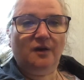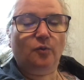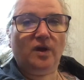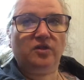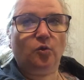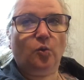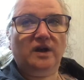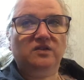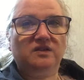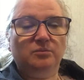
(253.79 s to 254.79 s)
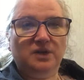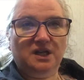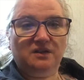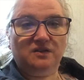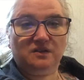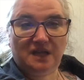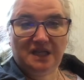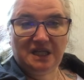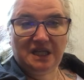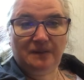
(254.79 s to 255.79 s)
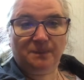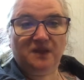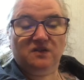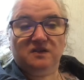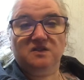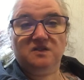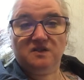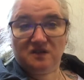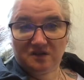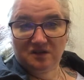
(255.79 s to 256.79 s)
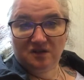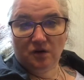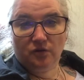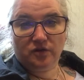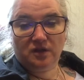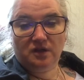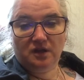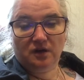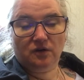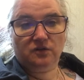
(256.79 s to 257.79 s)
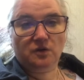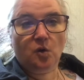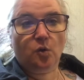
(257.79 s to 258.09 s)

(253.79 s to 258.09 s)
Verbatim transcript: whether what somebody is saying is consistent over the years